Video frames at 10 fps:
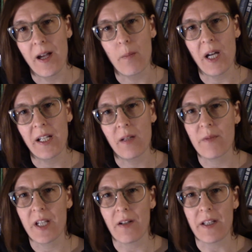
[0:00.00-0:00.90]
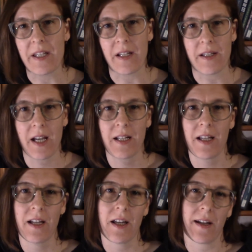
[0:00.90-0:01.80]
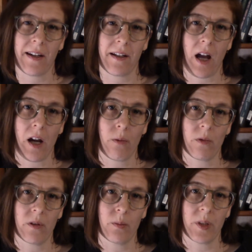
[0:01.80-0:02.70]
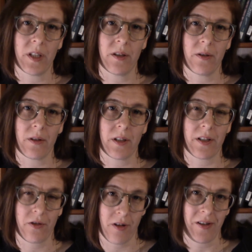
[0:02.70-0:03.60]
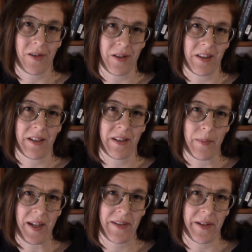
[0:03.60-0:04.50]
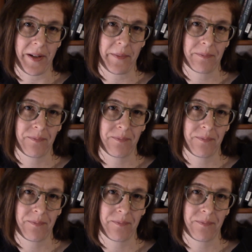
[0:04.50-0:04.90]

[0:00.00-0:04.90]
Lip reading: My name's Erin Santana, and I will be your instructor this semester.